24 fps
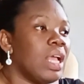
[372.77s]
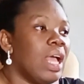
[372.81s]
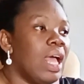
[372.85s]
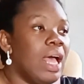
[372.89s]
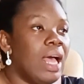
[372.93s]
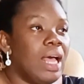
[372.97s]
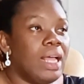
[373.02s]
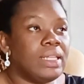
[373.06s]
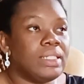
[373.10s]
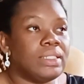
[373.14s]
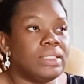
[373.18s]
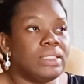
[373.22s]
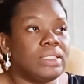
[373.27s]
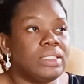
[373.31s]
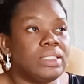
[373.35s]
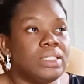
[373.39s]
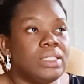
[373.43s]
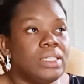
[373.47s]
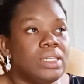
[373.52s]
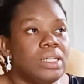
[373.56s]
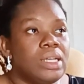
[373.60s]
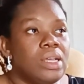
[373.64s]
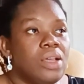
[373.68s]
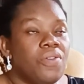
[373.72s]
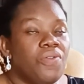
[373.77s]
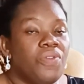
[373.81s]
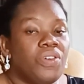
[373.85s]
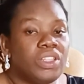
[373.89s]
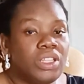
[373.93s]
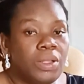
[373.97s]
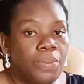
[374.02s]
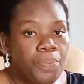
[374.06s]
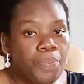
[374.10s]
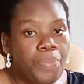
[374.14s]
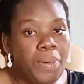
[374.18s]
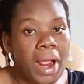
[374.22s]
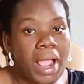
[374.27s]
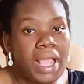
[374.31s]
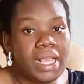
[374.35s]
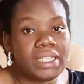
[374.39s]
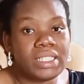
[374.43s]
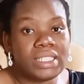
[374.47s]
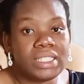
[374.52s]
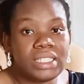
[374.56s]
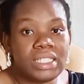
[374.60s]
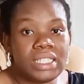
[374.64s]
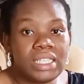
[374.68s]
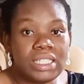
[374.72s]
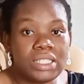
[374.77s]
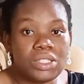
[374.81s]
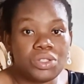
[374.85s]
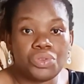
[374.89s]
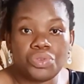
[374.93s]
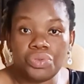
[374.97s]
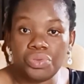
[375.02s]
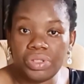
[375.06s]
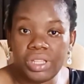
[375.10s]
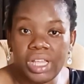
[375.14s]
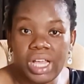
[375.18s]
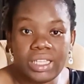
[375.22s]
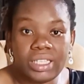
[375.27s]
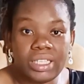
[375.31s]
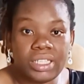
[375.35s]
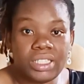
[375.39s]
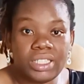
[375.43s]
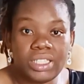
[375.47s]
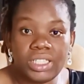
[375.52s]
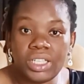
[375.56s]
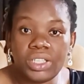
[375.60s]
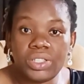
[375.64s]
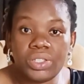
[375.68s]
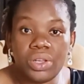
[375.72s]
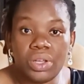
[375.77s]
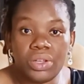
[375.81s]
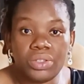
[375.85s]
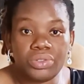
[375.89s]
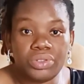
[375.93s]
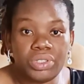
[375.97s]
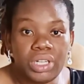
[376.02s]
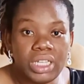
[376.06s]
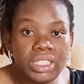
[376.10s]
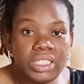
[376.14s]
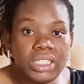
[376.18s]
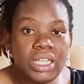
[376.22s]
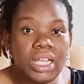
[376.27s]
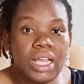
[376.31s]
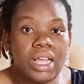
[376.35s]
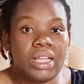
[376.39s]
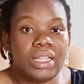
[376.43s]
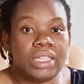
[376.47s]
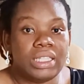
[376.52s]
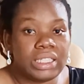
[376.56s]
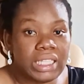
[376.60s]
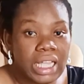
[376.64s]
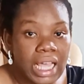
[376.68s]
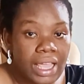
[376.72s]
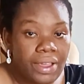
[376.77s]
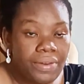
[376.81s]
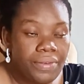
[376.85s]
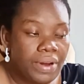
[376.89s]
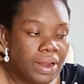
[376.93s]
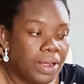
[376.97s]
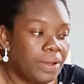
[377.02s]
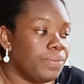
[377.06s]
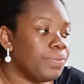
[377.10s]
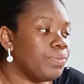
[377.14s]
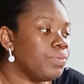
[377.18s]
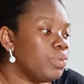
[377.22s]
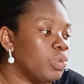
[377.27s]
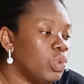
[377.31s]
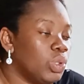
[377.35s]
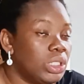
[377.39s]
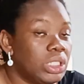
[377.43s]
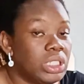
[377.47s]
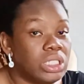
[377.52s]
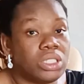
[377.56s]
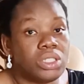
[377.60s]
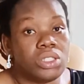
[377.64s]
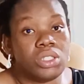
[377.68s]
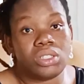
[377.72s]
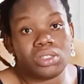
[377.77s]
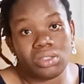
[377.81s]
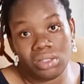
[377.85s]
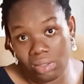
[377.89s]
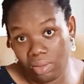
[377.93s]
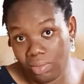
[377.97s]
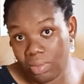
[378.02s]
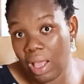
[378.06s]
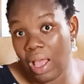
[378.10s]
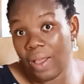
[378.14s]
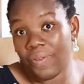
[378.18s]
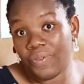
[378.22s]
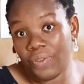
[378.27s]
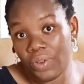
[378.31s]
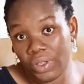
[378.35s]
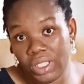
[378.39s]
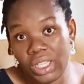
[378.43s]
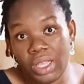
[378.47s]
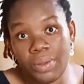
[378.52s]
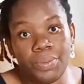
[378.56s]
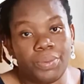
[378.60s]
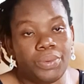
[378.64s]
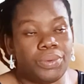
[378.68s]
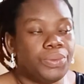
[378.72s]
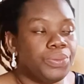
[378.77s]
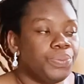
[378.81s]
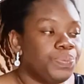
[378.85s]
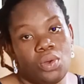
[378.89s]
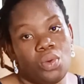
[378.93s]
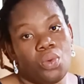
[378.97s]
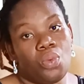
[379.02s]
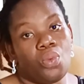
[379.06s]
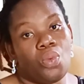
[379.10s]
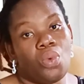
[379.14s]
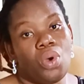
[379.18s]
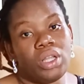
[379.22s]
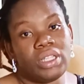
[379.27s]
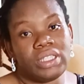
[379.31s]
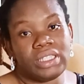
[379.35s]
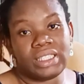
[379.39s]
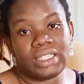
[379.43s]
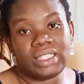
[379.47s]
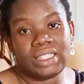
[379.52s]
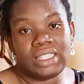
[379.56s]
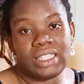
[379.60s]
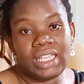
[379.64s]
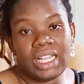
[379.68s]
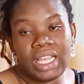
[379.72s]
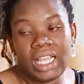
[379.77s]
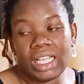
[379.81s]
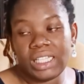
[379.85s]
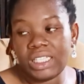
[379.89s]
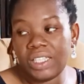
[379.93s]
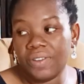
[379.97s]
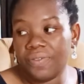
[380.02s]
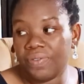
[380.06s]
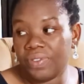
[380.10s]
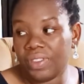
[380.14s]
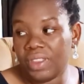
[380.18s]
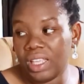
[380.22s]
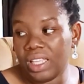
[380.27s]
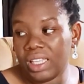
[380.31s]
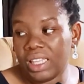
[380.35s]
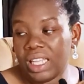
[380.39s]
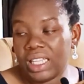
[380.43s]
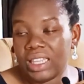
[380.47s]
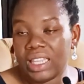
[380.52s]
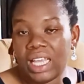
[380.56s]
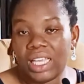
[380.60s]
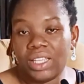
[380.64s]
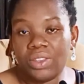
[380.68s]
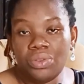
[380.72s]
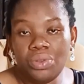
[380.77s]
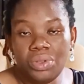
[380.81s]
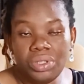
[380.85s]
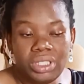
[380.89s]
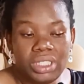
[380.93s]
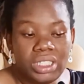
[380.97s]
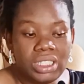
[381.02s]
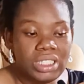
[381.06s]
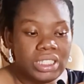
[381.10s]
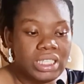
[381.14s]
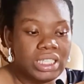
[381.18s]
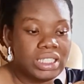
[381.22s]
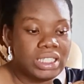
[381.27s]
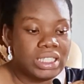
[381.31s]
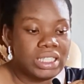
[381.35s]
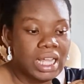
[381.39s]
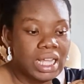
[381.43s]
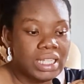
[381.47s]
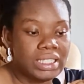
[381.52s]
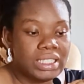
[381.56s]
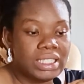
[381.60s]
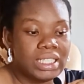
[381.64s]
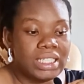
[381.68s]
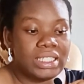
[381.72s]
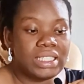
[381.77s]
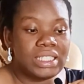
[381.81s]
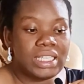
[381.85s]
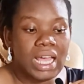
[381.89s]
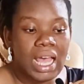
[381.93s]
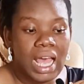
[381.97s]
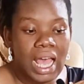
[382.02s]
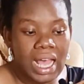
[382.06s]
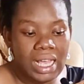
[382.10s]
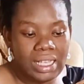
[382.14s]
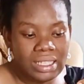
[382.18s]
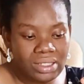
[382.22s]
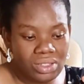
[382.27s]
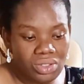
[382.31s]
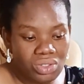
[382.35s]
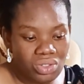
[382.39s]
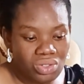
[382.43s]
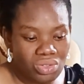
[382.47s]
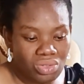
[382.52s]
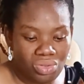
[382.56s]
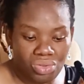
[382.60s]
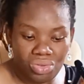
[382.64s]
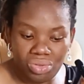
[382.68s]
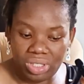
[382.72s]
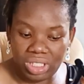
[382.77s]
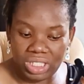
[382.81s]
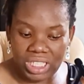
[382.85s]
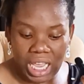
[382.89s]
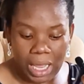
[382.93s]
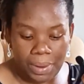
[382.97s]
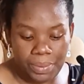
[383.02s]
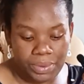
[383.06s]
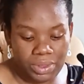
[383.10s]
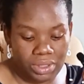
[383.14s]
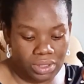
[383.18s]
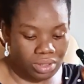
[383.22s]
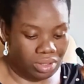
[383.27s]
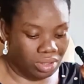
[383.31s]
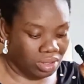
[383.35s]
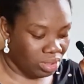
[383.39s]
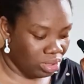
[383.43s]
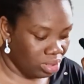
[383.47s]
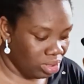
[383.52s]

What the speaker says: And for the price, is 2,600 Naira, which is affordable. One negative thing that I noticed is that it has two types.